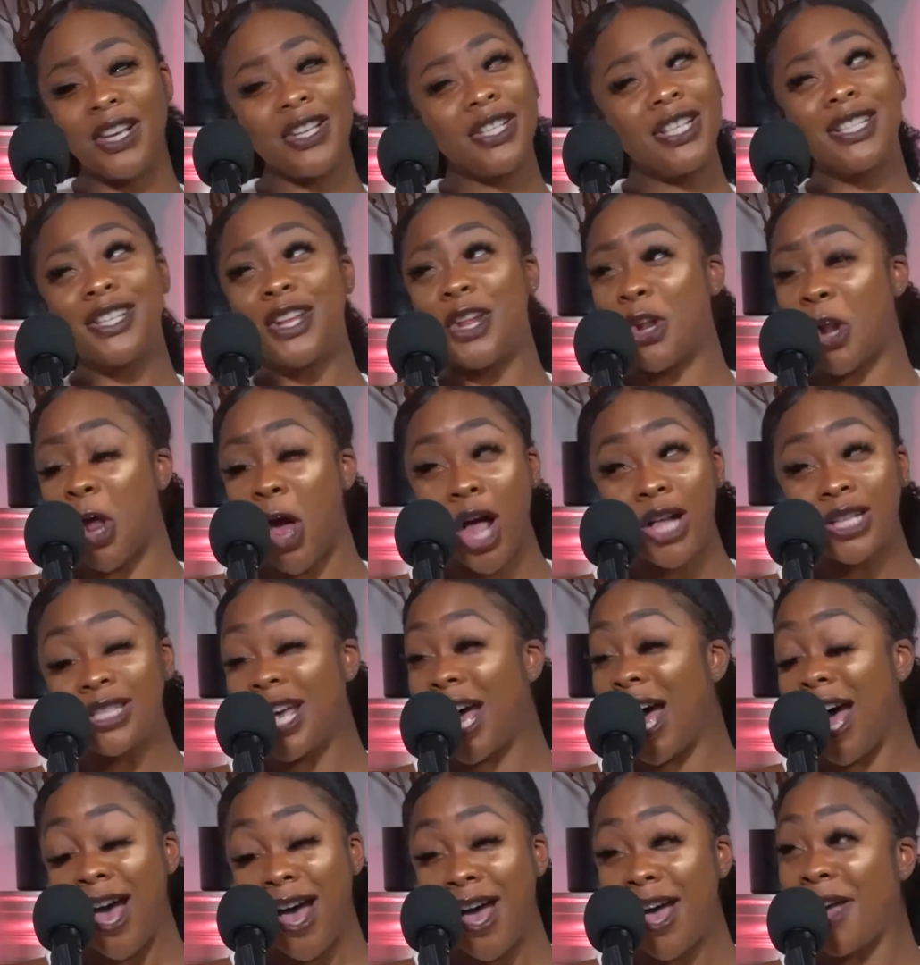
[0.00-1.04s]
is a long
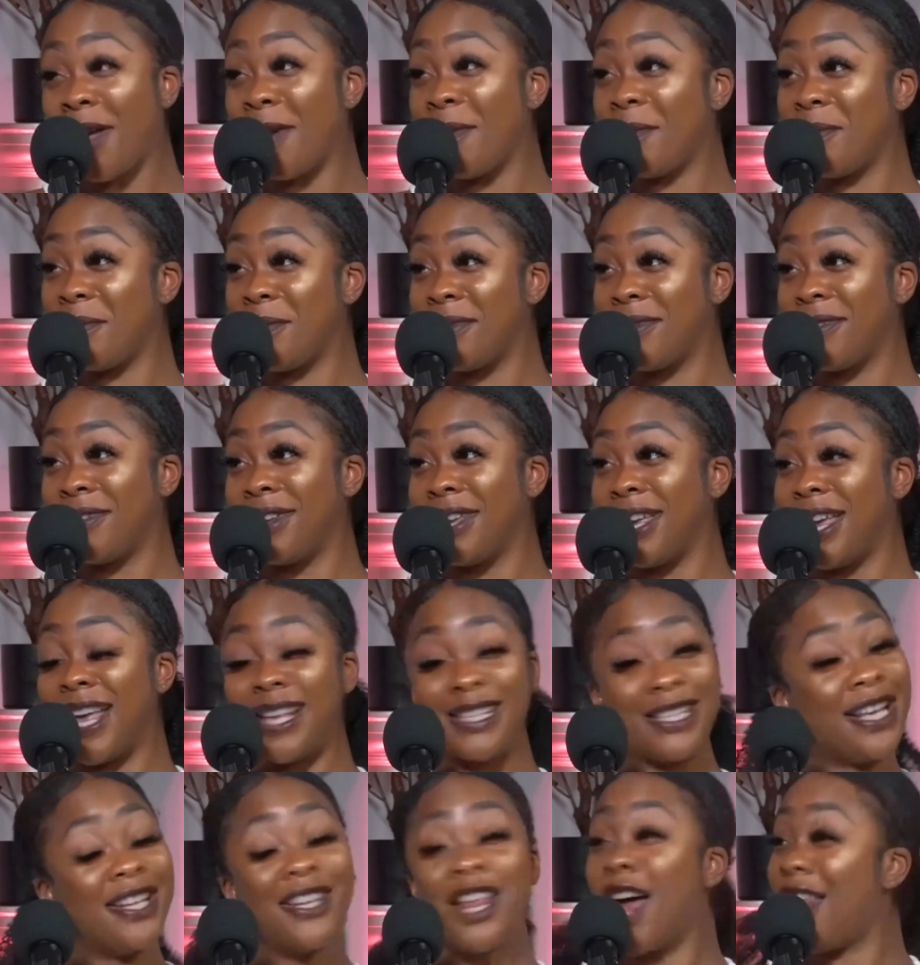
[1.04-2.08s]
time.
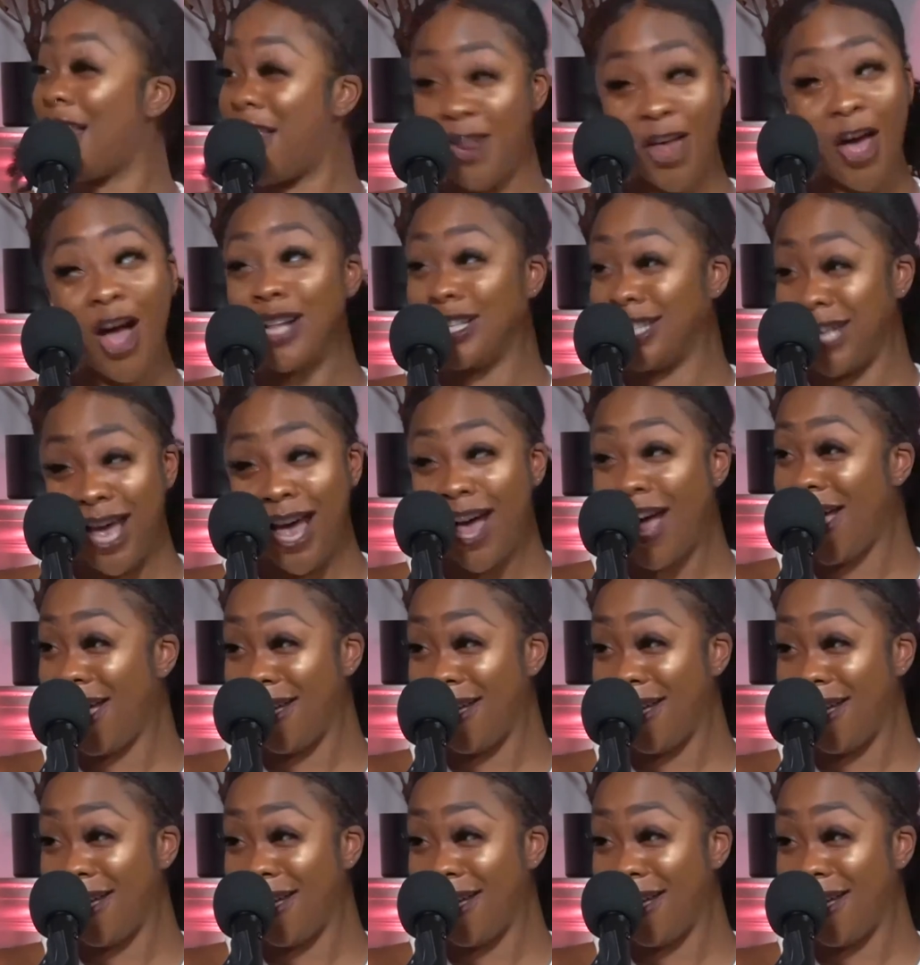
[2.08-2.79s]
Is it not a long time?